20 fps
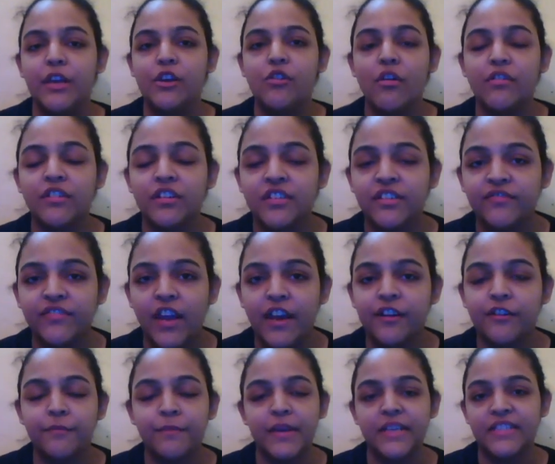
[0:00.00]
cognitive
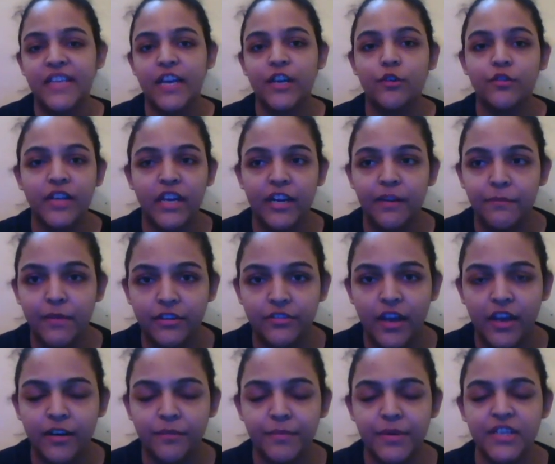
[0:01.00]
therapy, psychodynamic
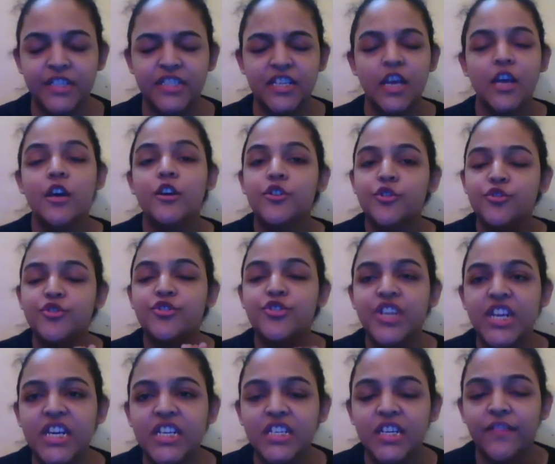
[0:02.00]
therapies to
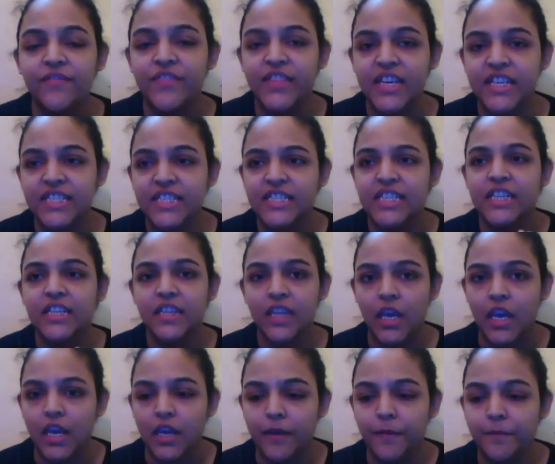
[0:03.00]
treat this
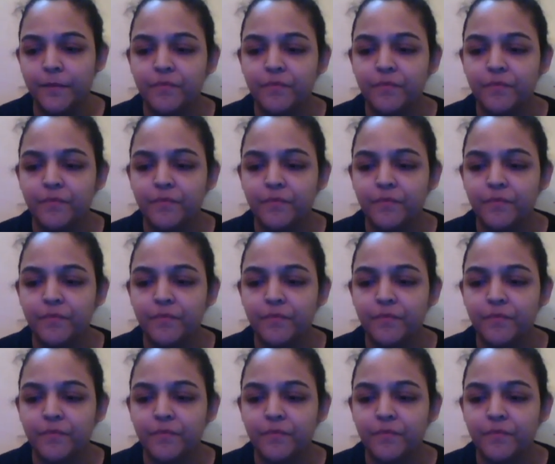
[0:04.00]
thing.